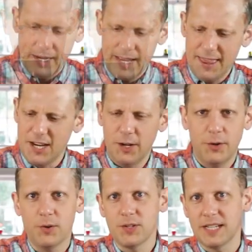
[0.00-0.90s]
In the
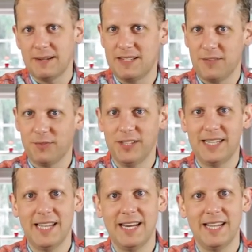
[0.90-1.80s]
nose, I'm definitely
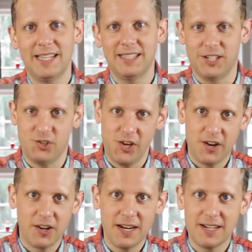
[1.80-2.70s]
getting the
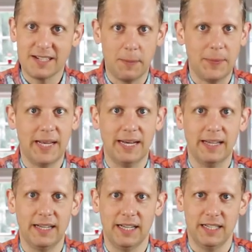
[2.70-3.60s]
cherries. I'm
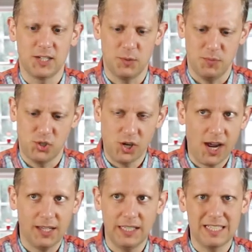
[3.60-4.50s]
getting some
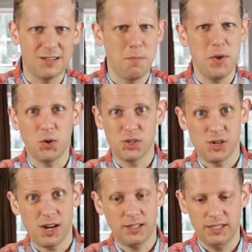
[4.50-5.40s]
chocolate, some milk
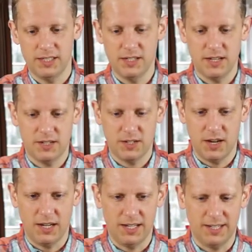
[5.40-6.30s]
chocolate
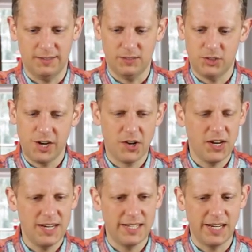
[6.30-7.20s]
uh,
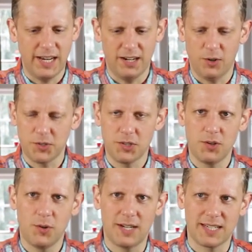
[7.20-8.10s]
cherries, and also a